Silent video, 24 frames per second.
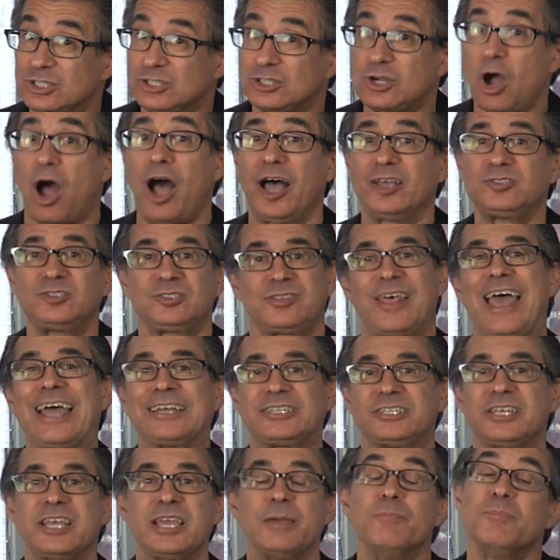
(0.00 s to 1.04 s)
cost that
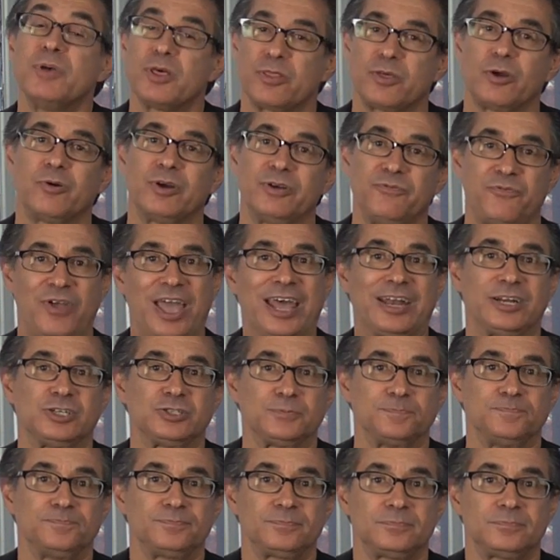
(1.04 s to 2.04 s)
team their advantage.